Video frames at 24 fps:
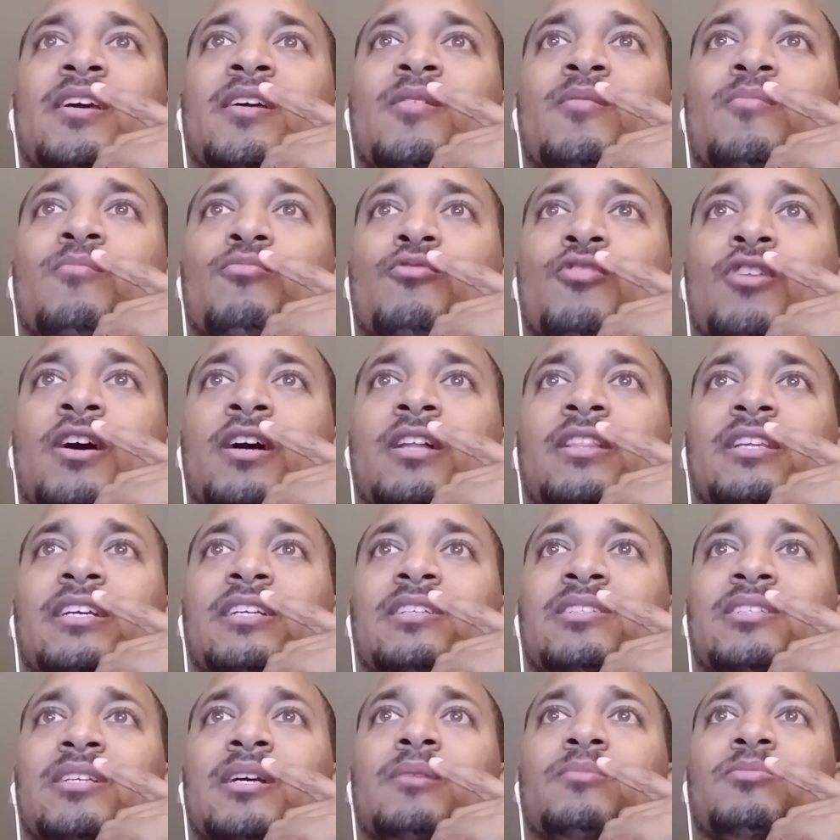and broadly
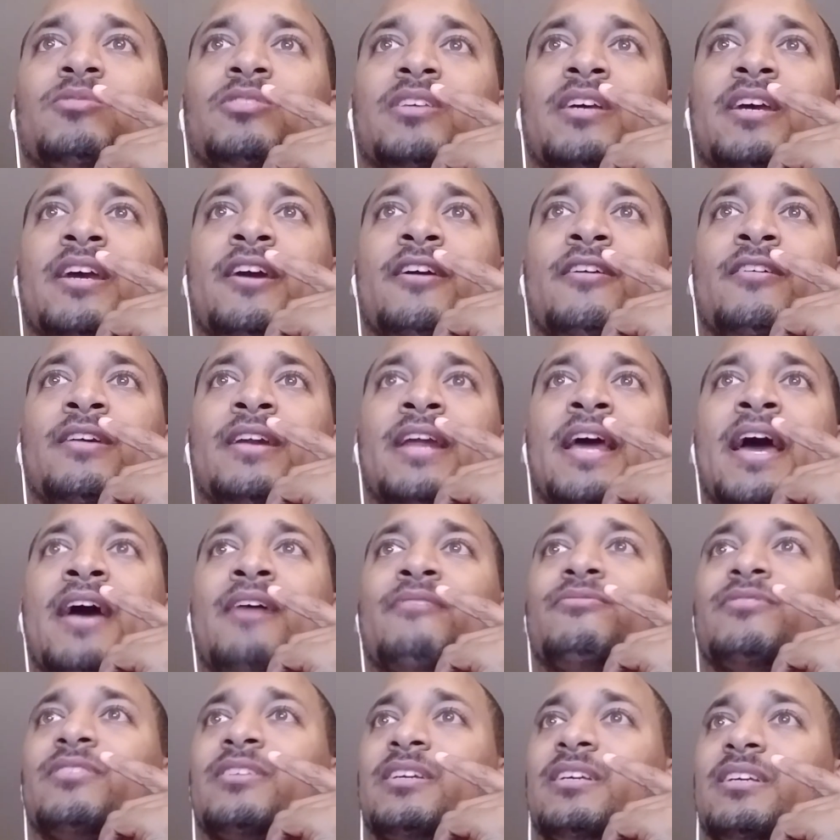Sub-Saharan
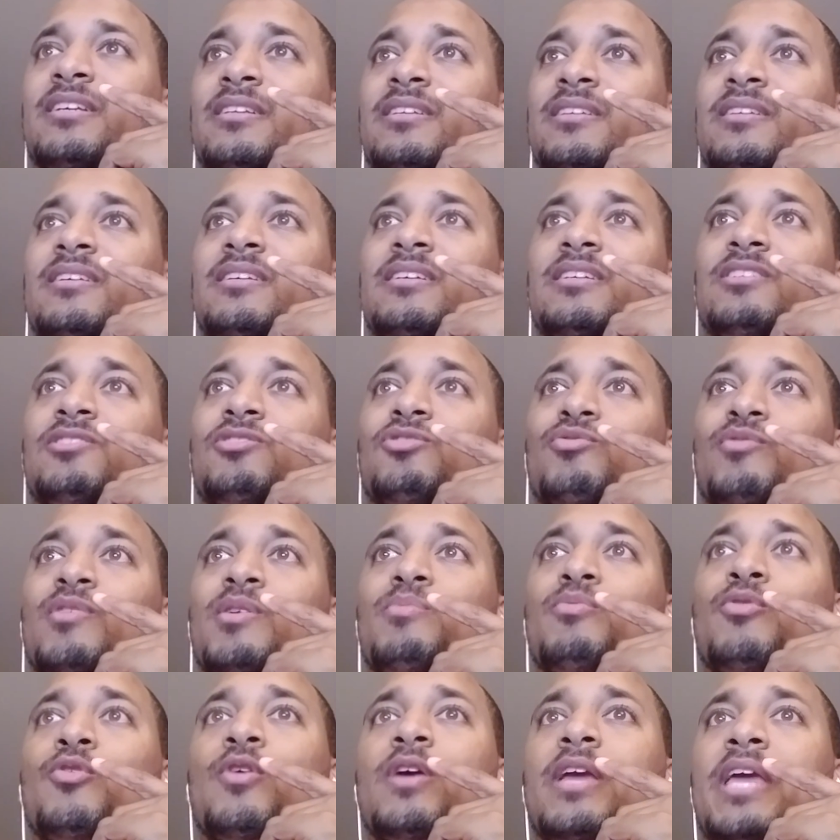African is
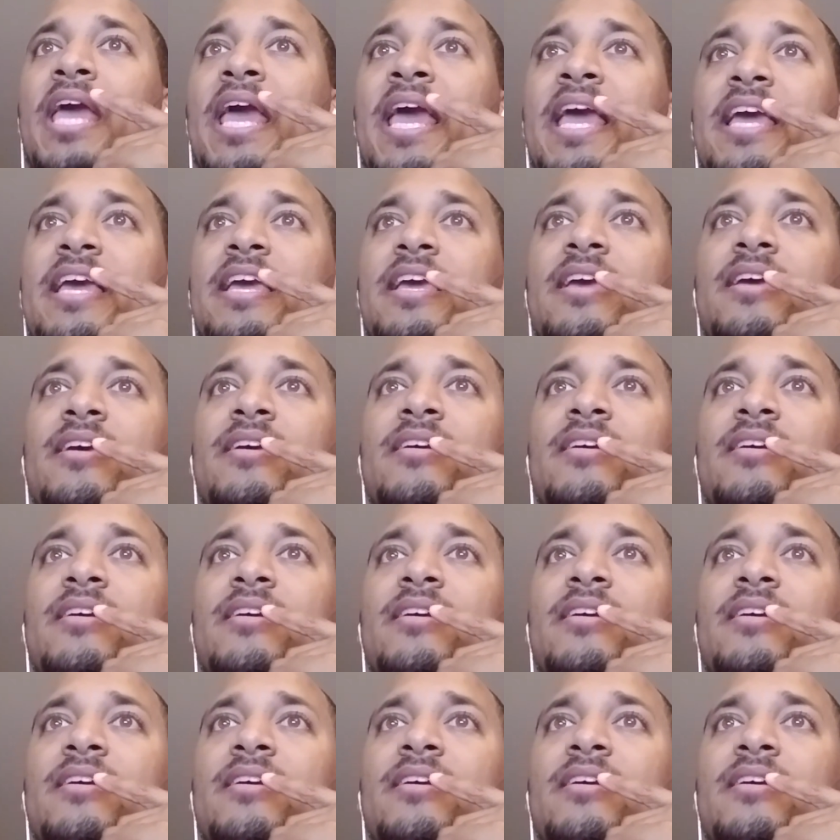3.8.